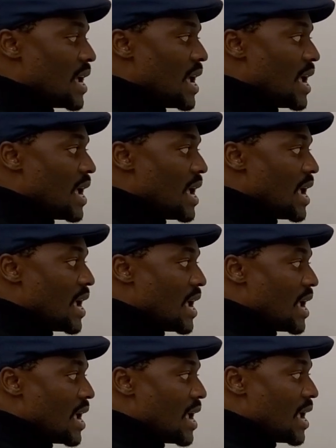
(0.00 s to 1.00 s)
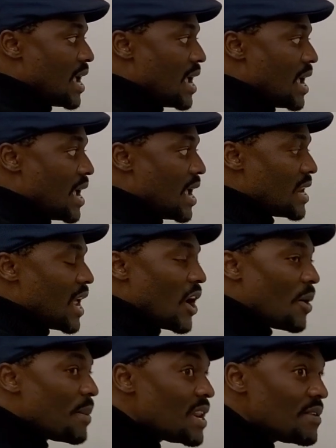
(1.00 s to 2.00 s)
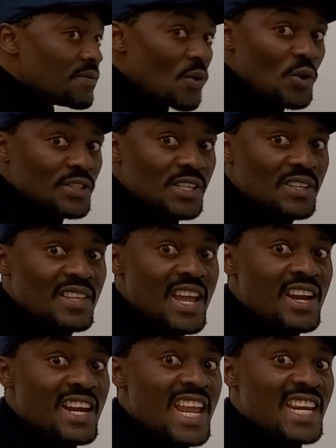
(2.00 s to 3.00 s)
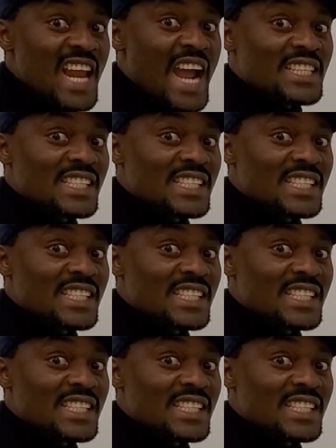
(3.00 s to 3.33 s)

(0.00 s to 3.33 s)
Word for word: 8, 4 is 19.